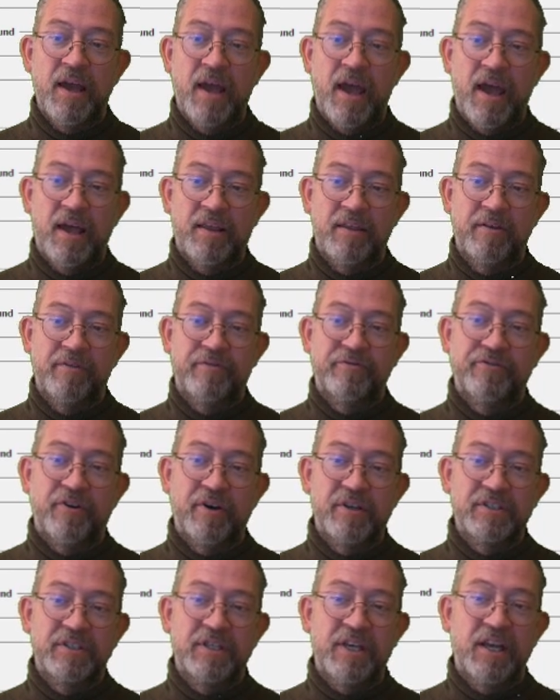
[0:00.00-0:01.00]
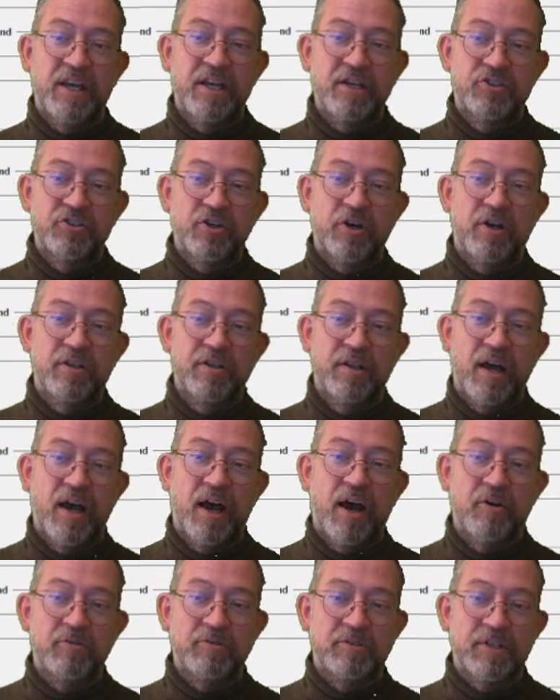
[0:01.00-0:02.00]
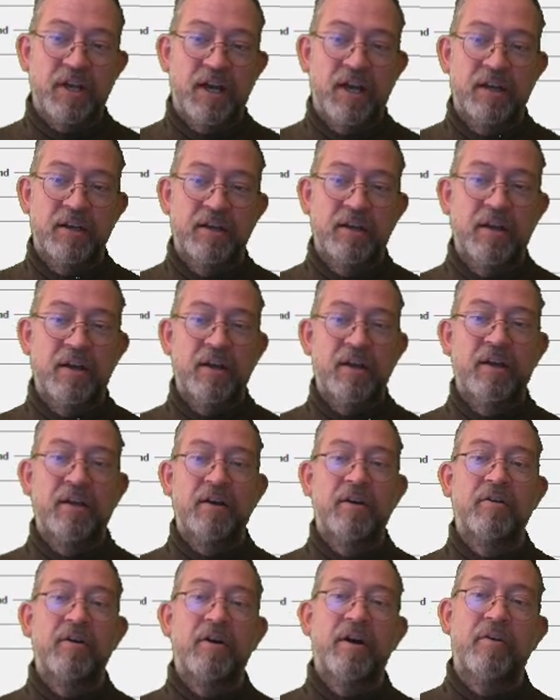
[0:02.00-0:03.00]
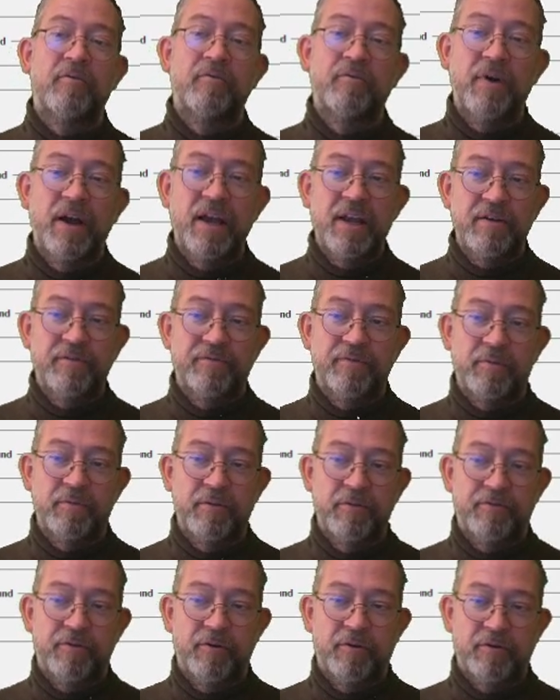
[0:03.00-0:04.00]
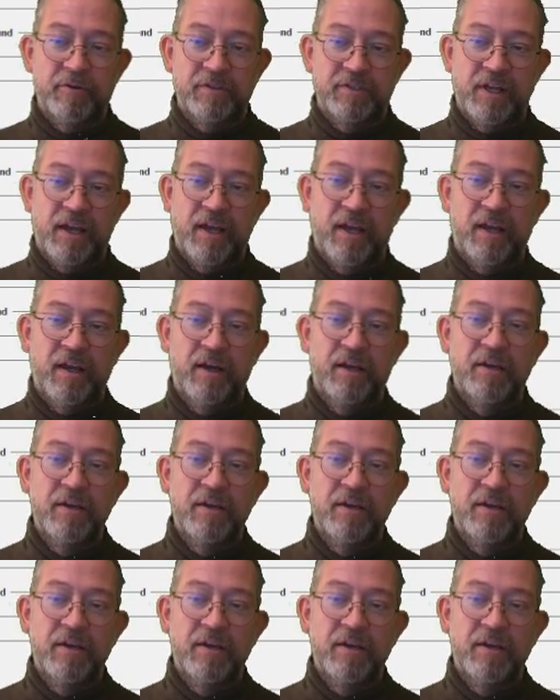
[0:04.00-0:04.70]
and the fuzzy edge on the outside away from the focus area